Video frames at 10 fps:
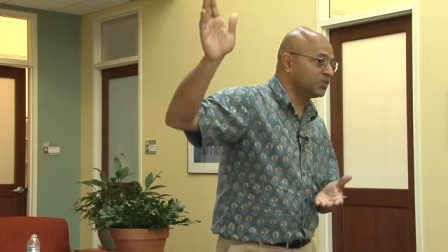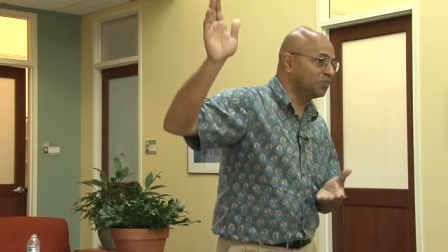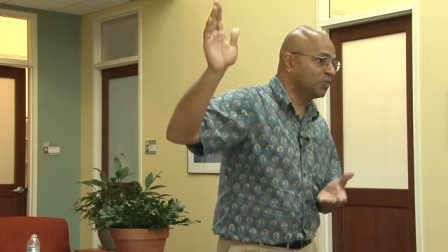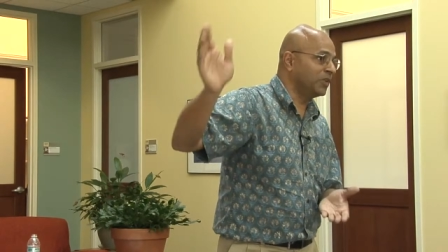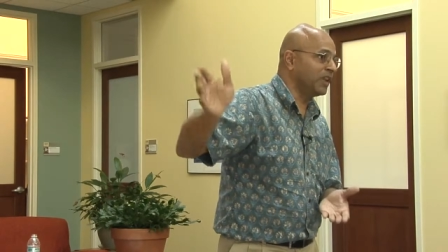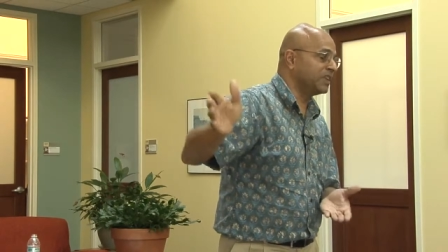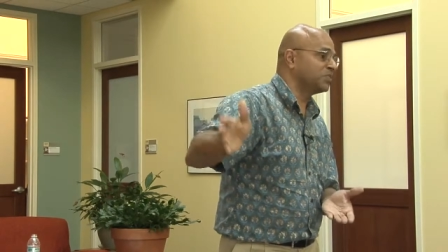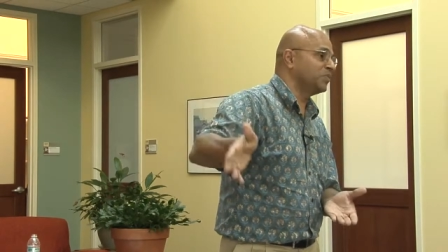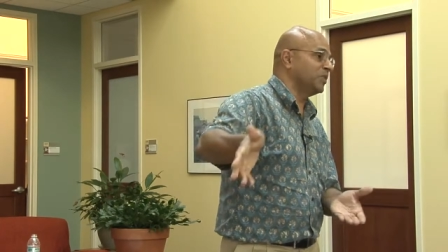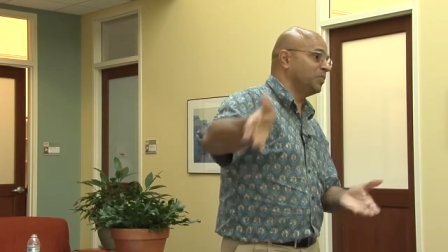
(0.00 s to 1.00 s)
to
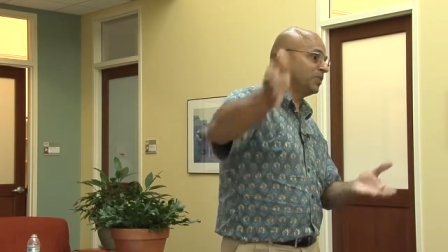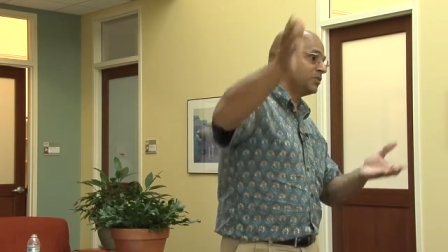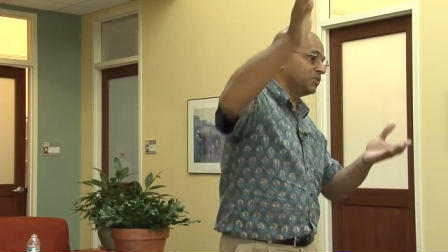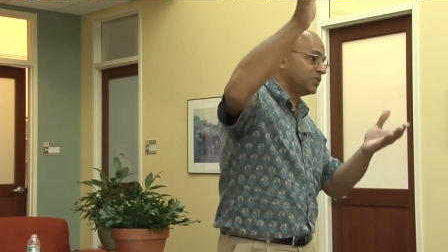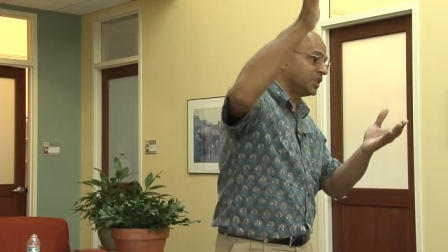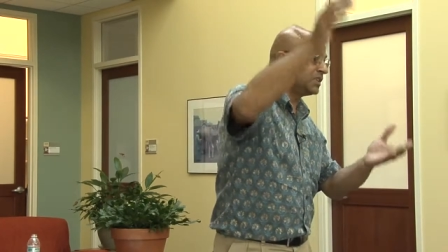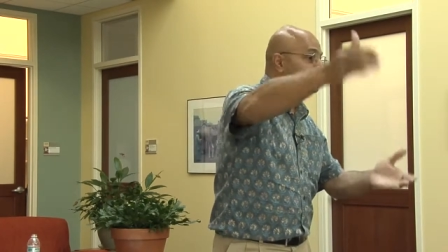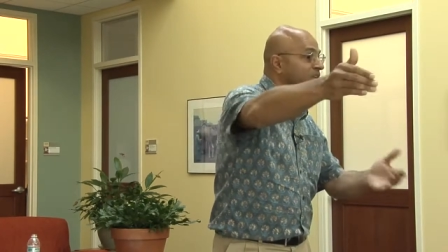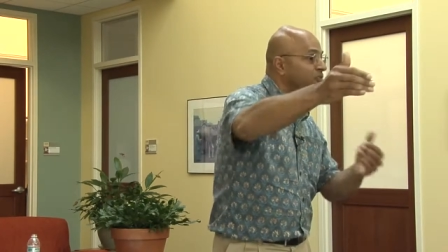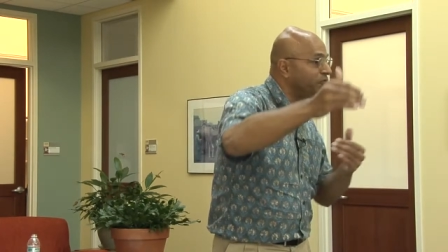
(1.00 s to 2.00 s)
mobilize people to
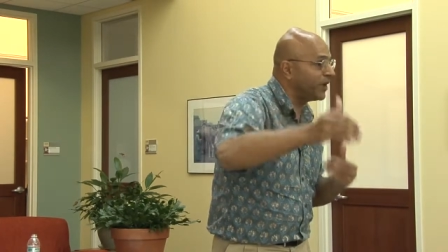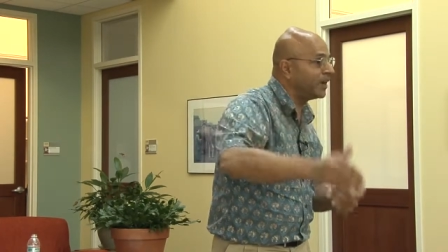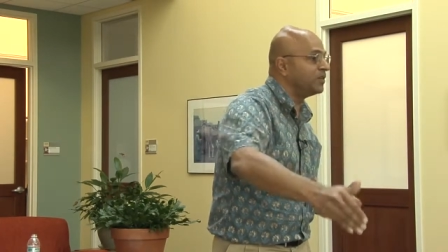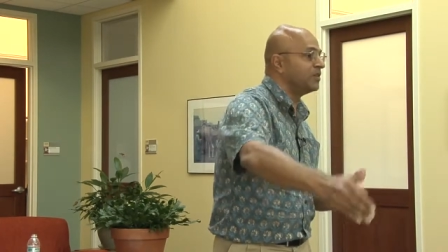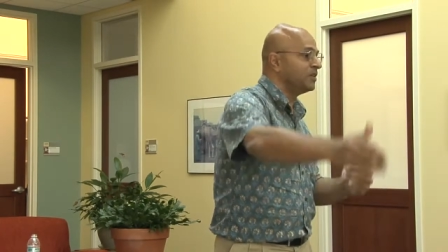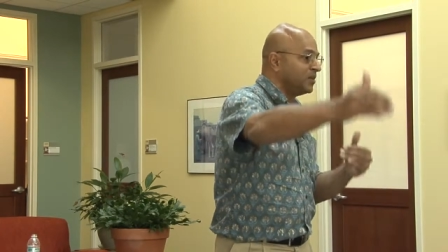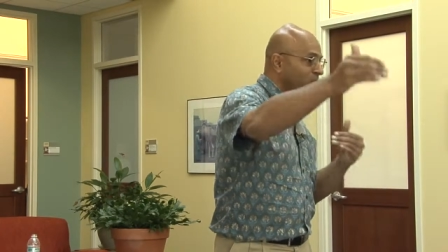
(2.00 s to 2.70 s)
just defend